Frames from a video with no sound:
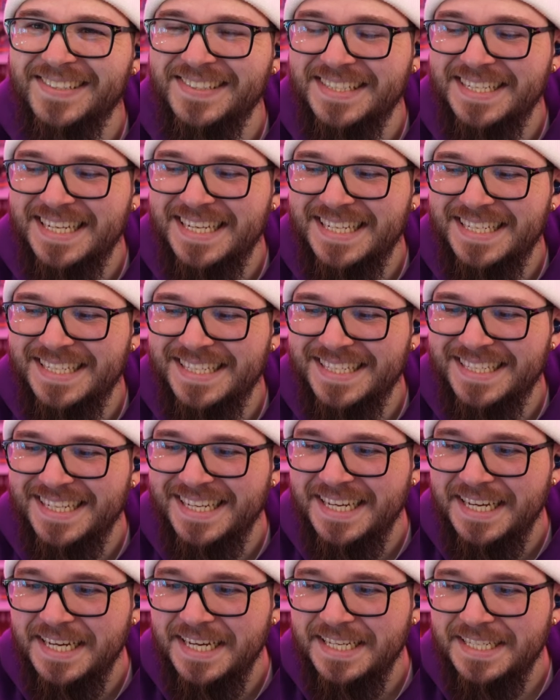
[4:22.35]
teas.
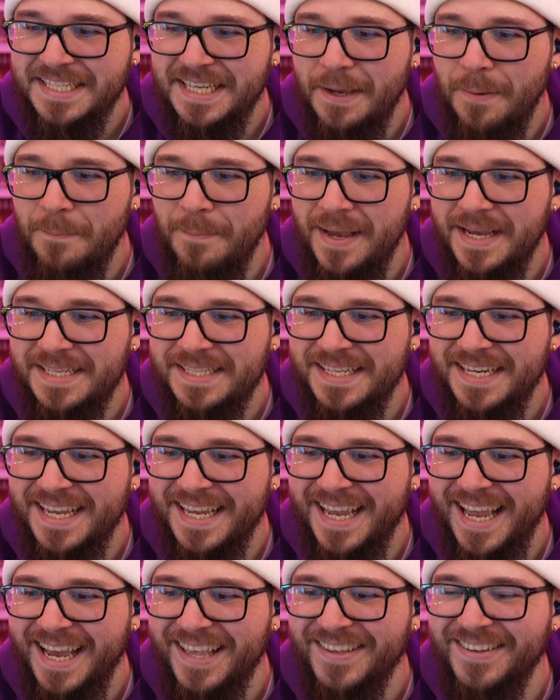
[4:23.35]
Like mixing
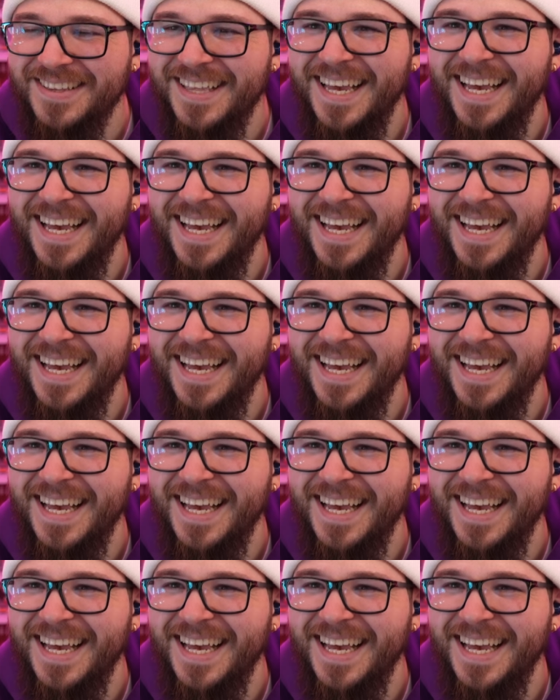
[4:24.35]
together.